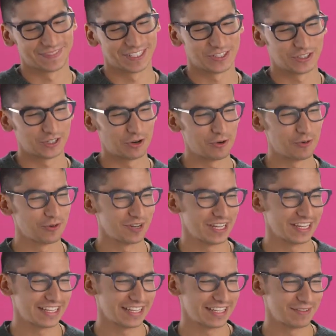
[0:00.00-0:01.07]
So
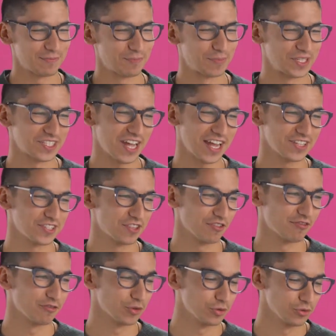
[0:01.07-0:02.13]
besides the
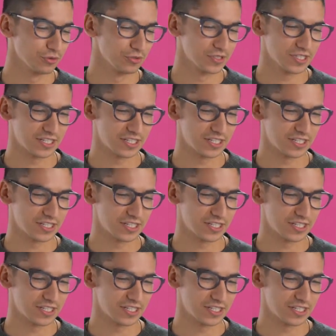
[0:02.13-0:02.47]
food,